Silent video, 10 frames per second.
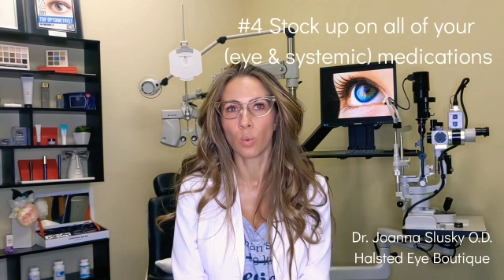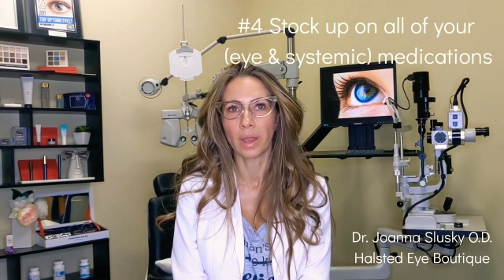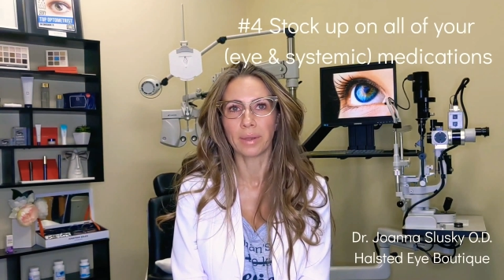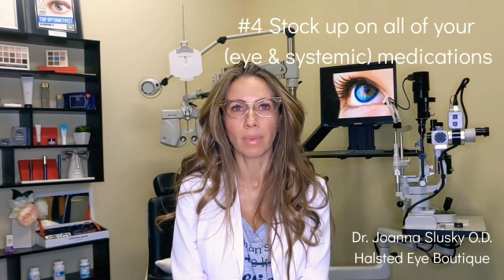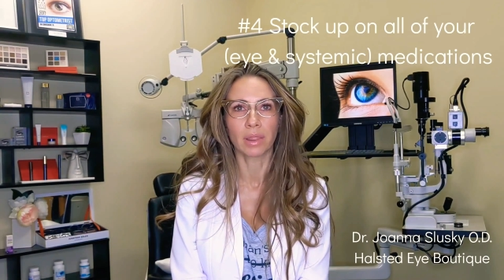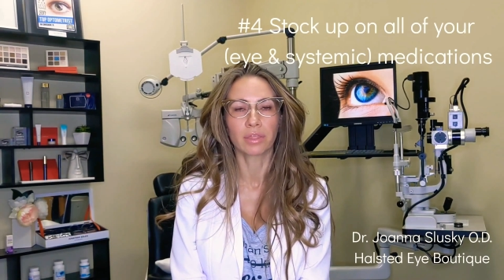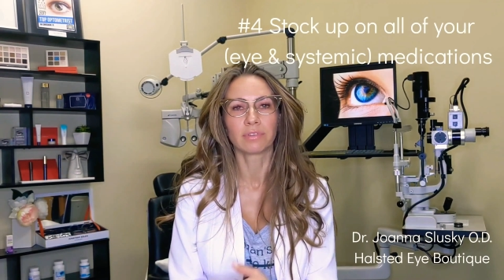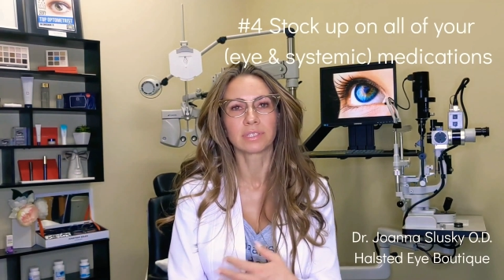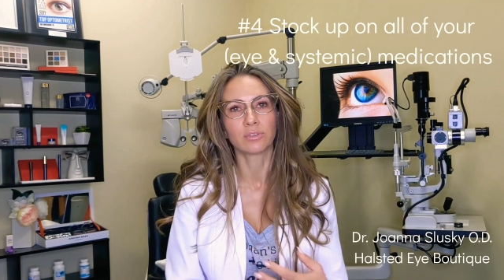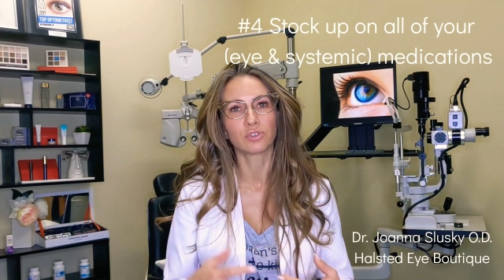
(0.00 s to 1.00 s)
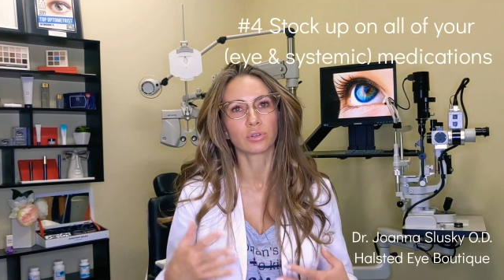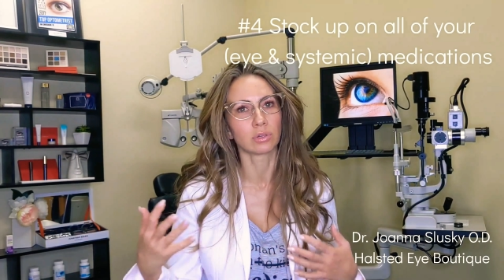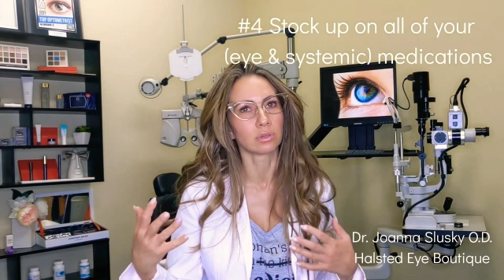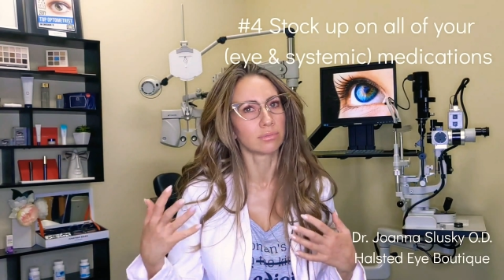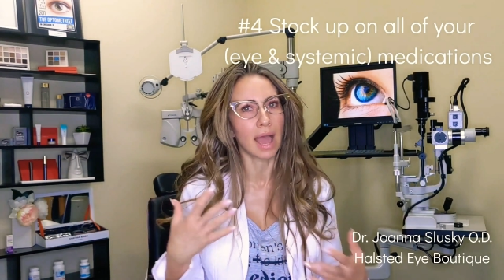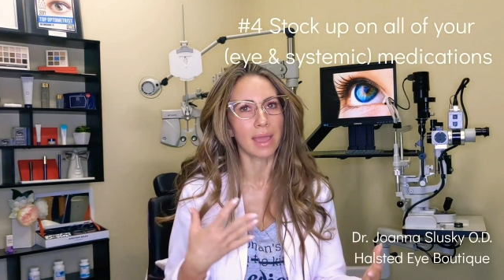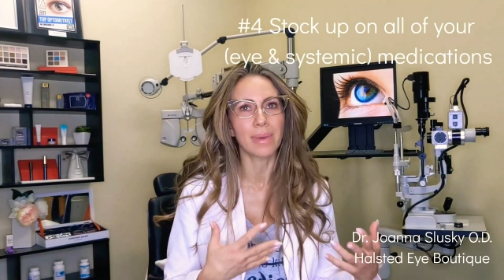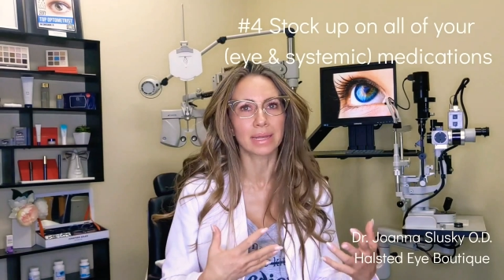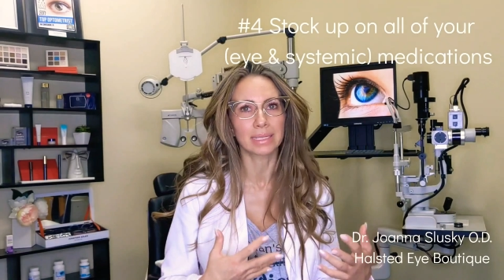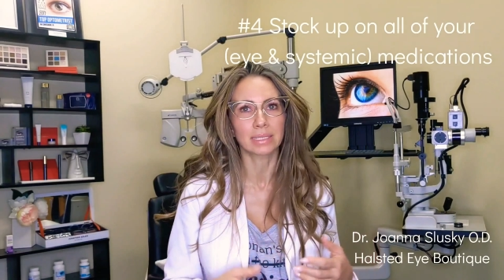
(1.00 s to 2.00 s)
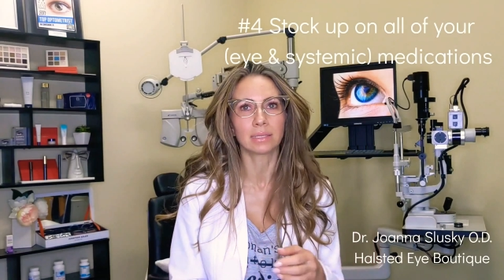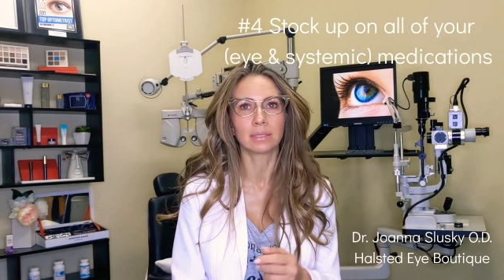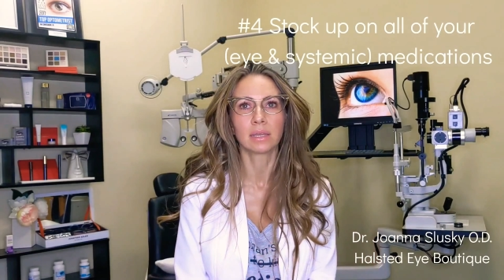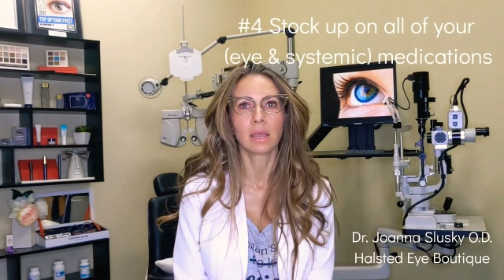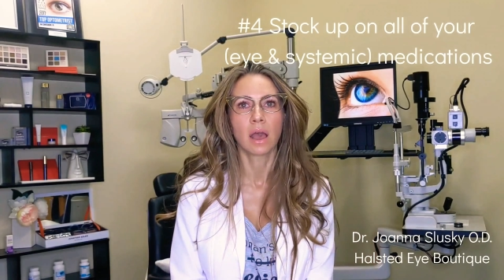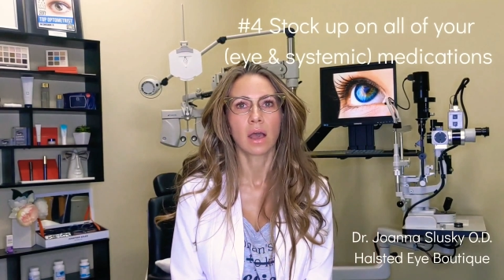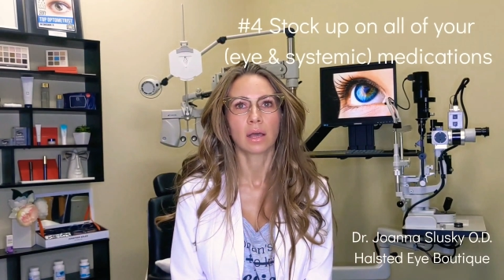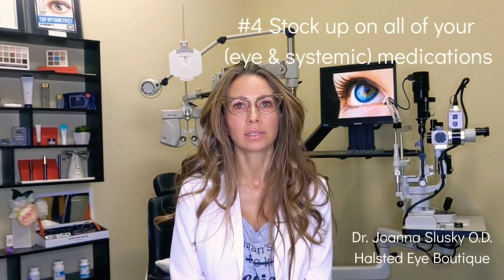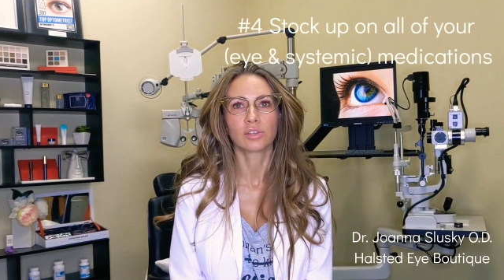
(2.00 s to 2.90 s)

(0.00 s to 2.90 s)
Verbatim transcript: one month of essential eye medicine uh,